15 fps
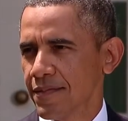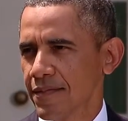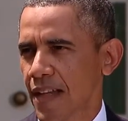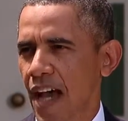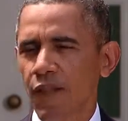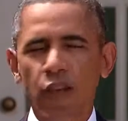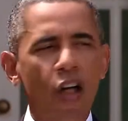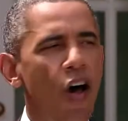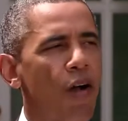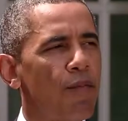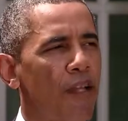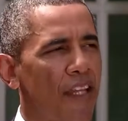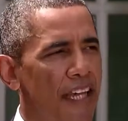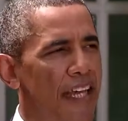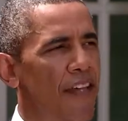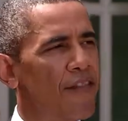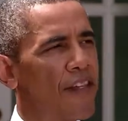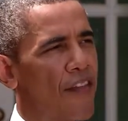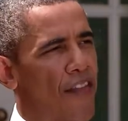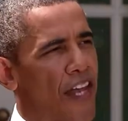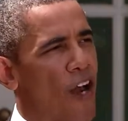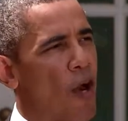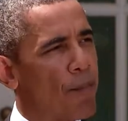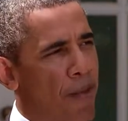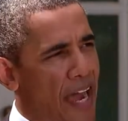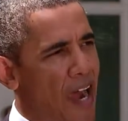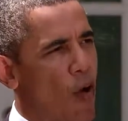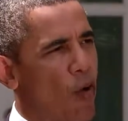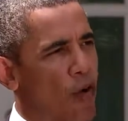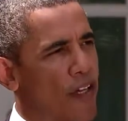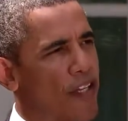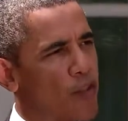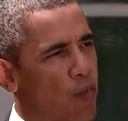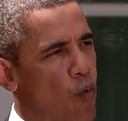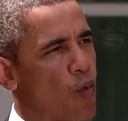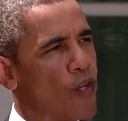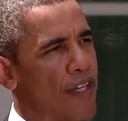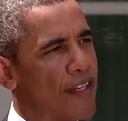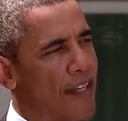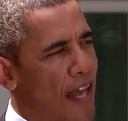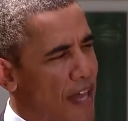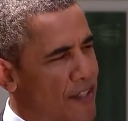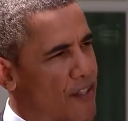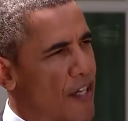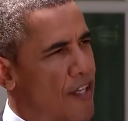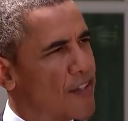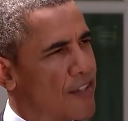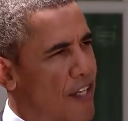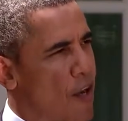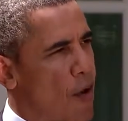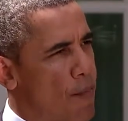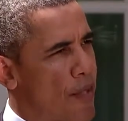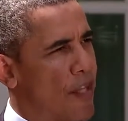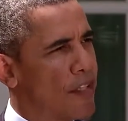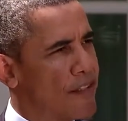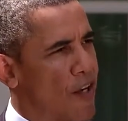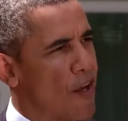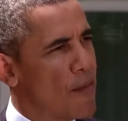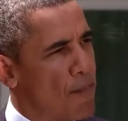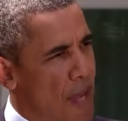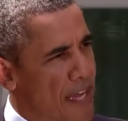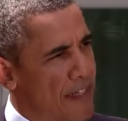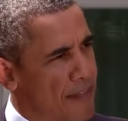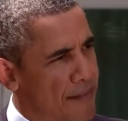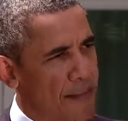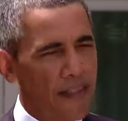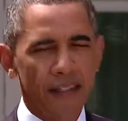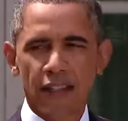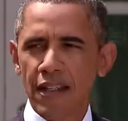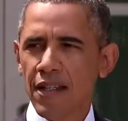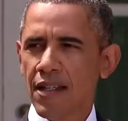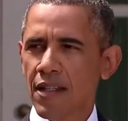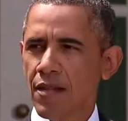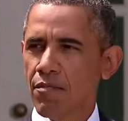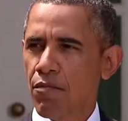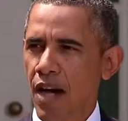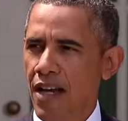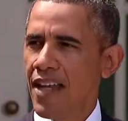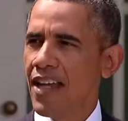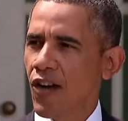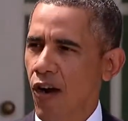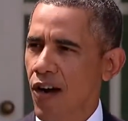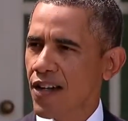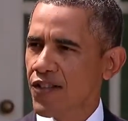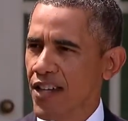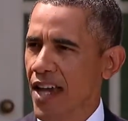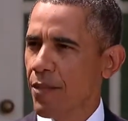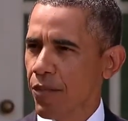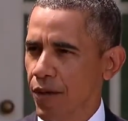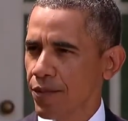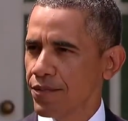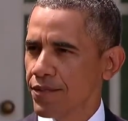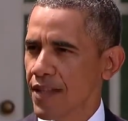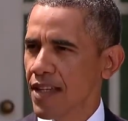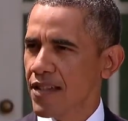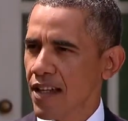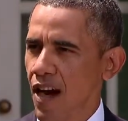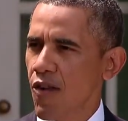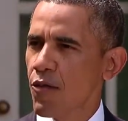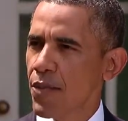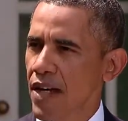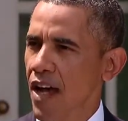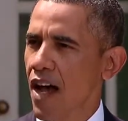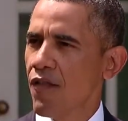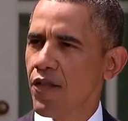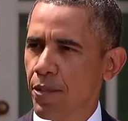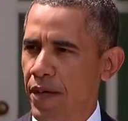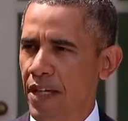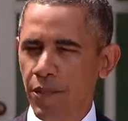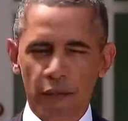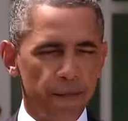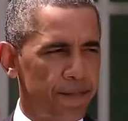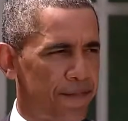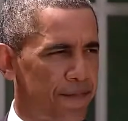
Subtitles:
I've long believed that our power is rooted not just in our military might, but in our example as a government of the people,